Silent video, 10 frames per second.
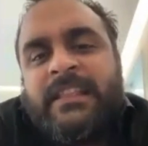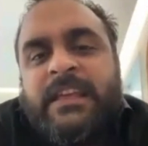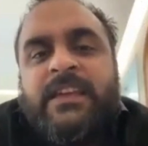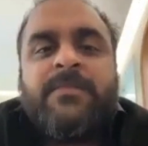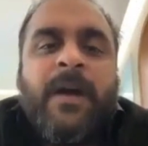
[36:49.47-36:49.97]

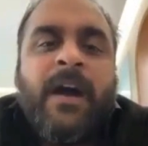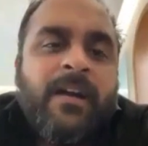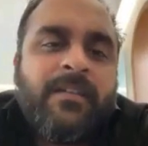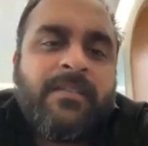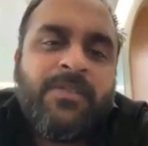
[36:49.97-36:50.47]
these
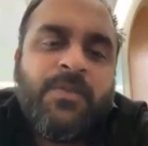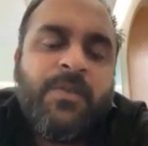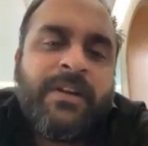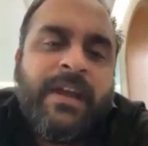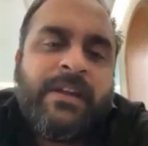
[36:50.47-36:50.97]
powers who
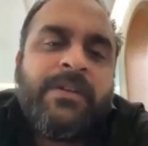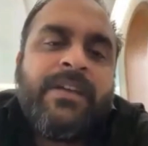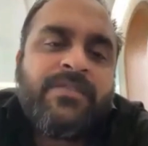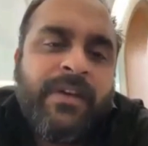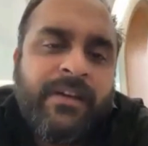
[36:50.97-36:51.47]
are trying to
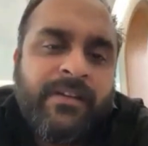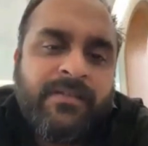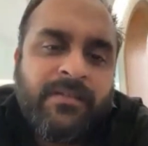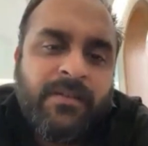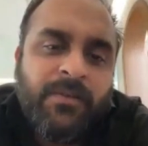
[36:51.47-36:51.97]
destroy
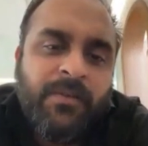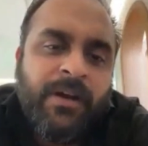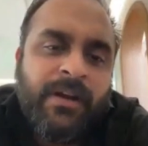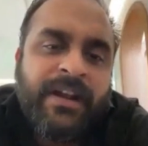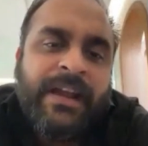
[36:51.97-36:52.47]
us, who
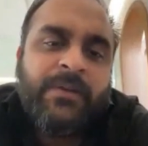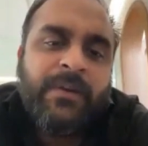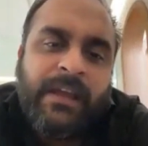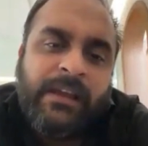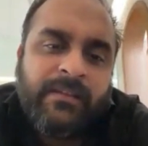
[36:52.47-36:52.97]
are trying
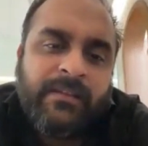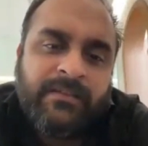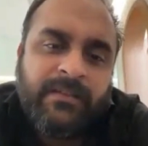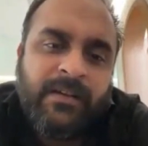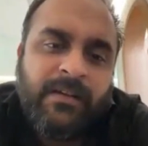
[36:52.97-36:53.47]
to kill us.